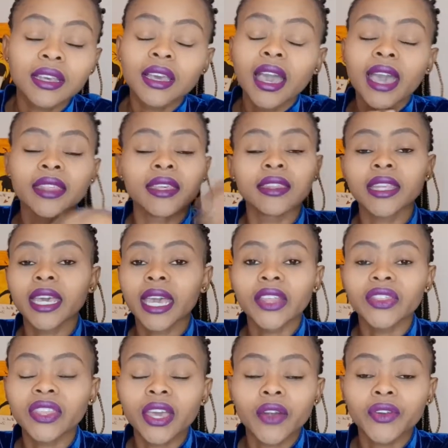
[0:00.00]
and then they get
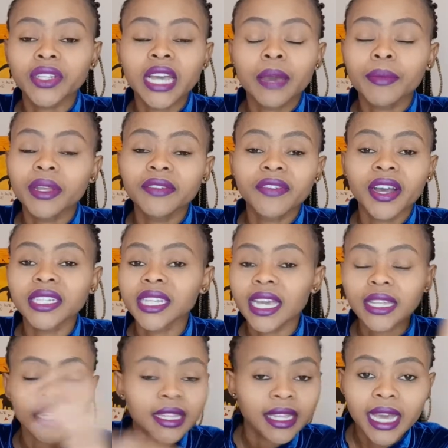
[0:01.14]
their retirement funding and
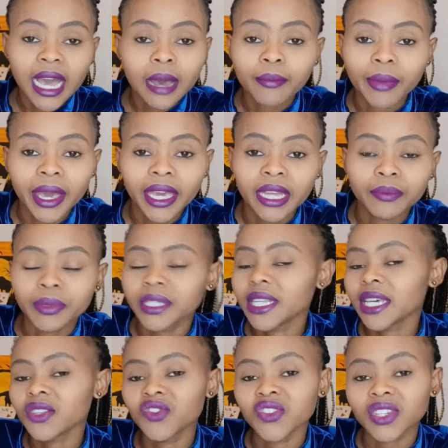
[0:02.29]
then they come back and be
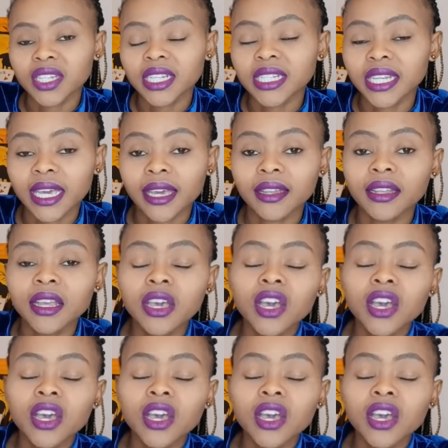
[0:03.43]
tax resident again.